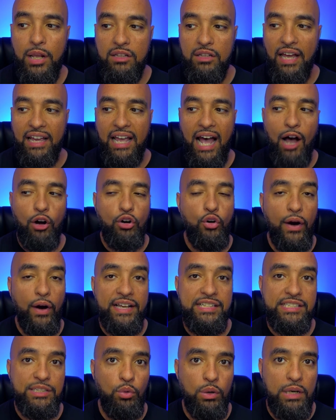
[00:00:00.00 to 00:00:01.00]
Like, how
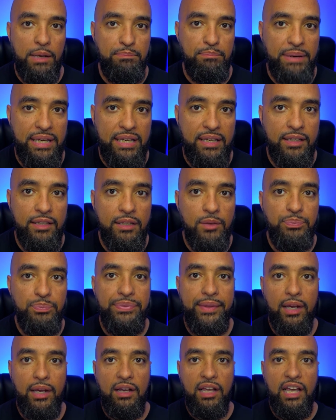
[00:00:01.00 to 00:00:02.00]
crazy would it be
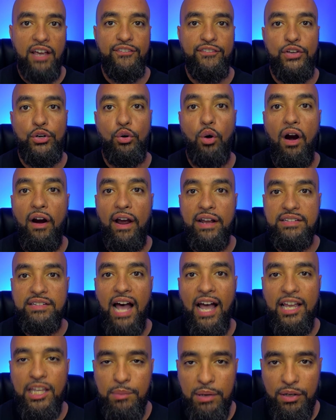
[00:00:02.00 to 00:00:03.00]
if you are a
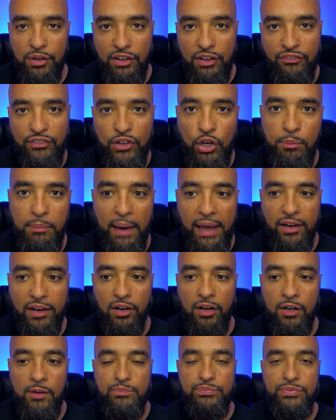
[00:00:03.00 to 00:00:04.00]
documentary
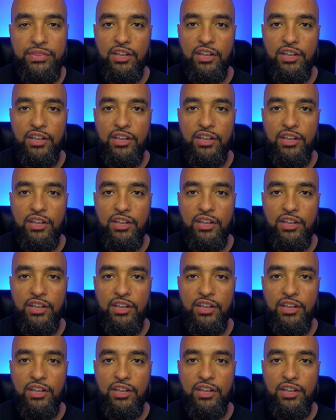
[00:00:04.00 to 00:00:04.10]
filmmaker,